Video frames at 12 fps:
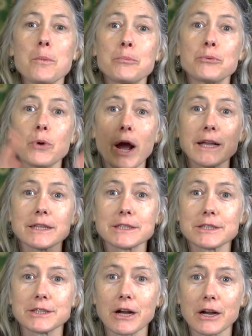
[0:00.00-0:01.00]
Bright
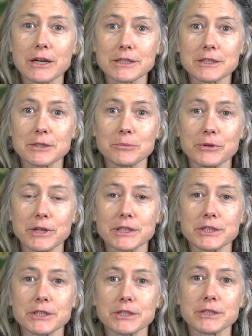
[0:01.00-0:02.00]
stars in the
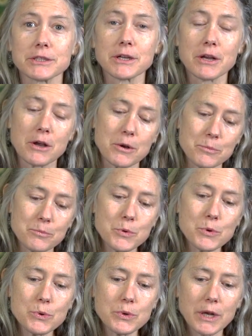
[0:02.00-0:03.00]
branches,
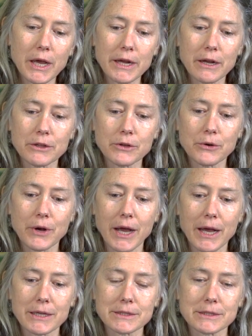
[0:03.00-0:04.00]
moonlight on the
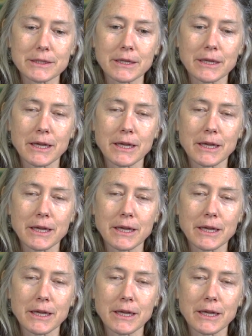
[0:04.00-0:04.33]
grass,